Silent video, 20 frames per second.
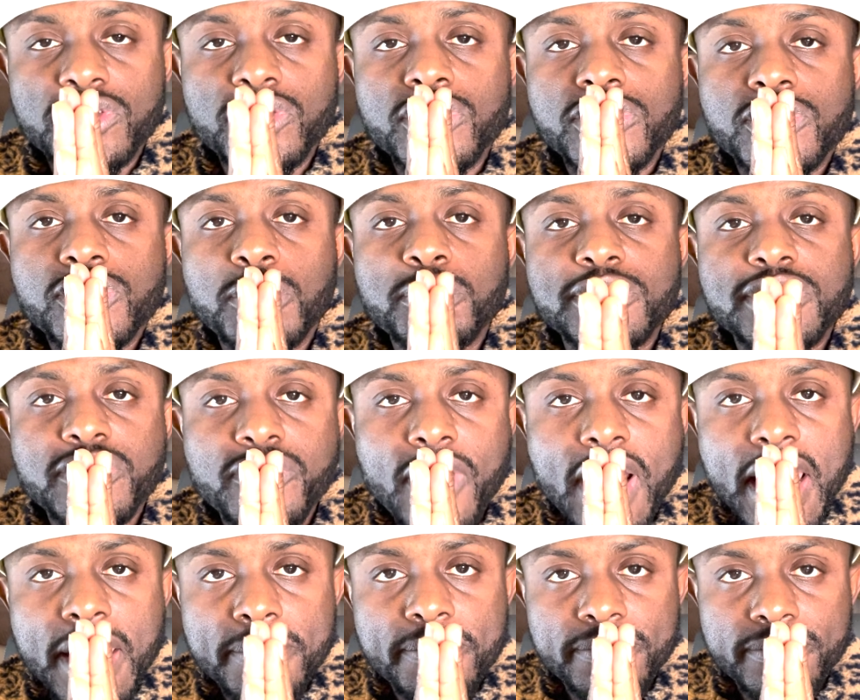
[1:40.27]
just
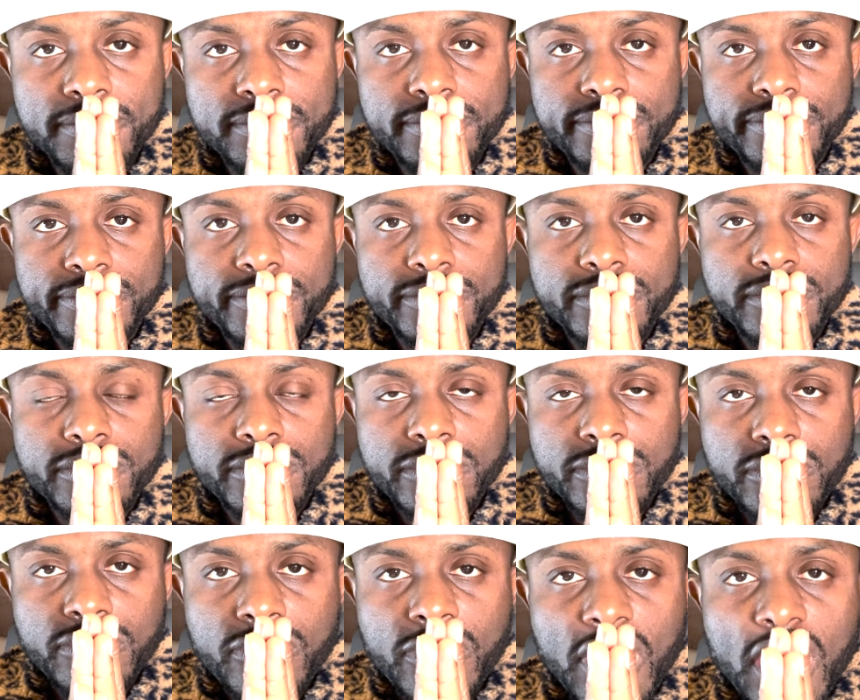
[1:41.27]
subscribe
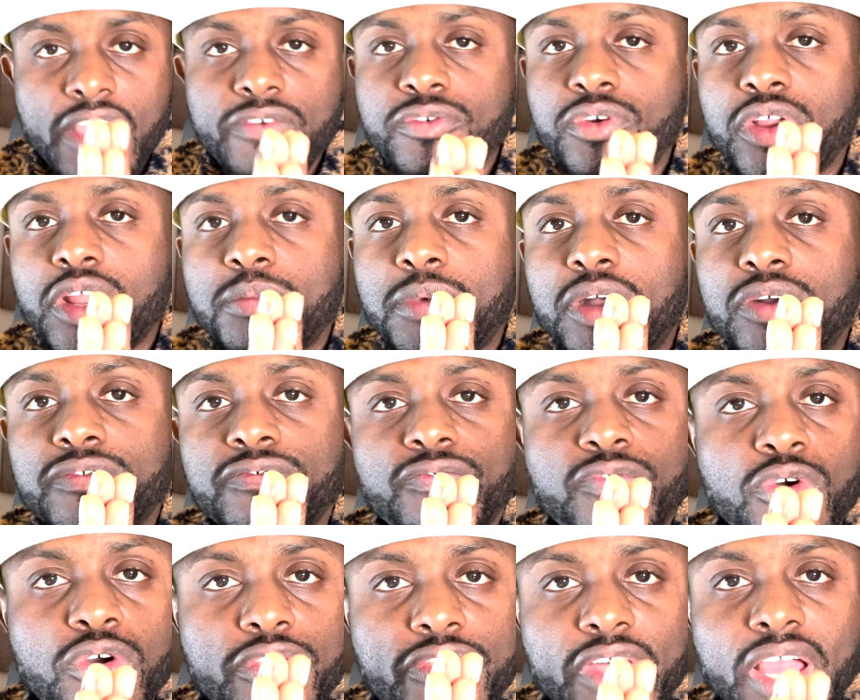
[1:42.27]
I've got about
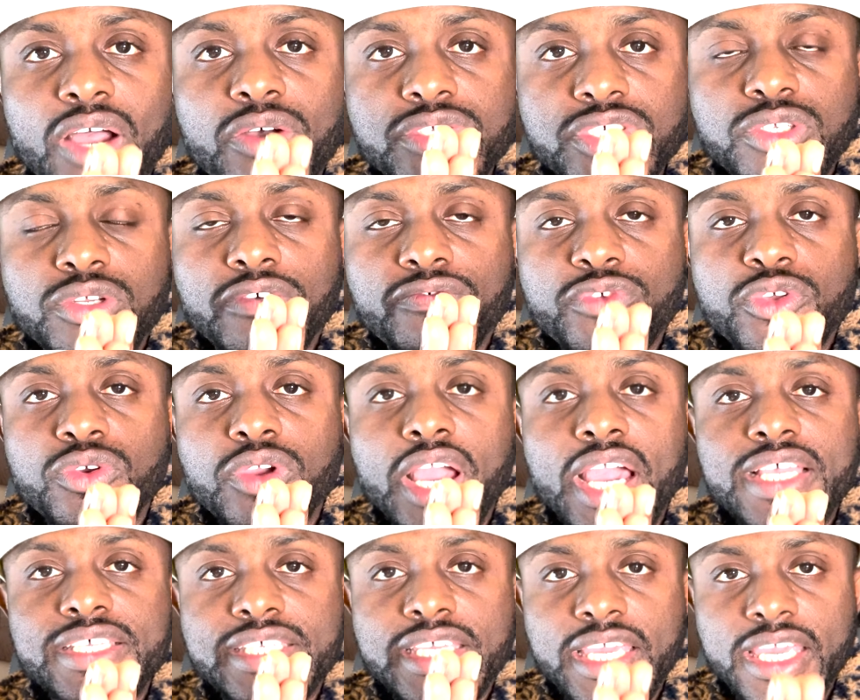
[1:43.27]
4,000 of you
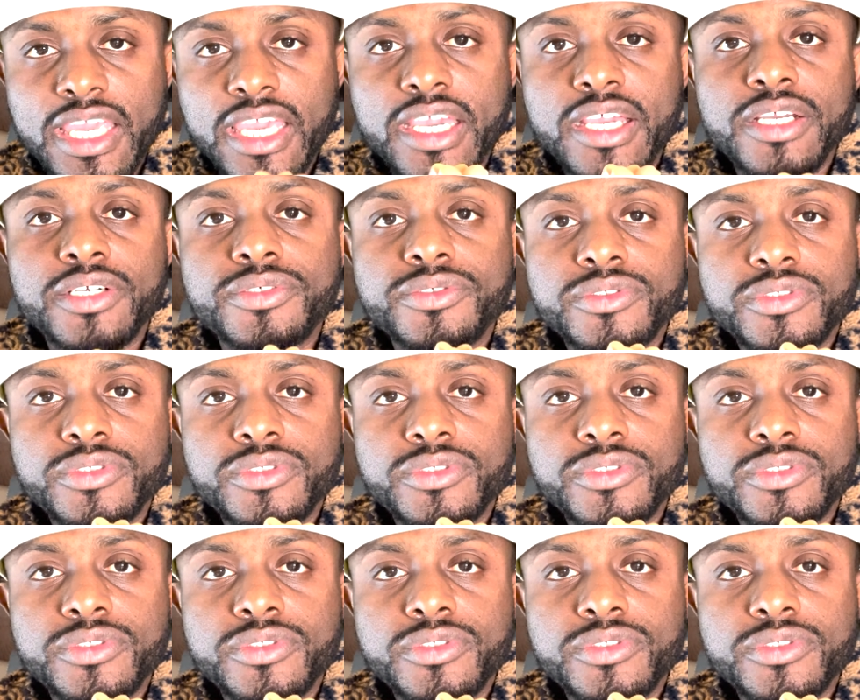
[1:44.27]
guys here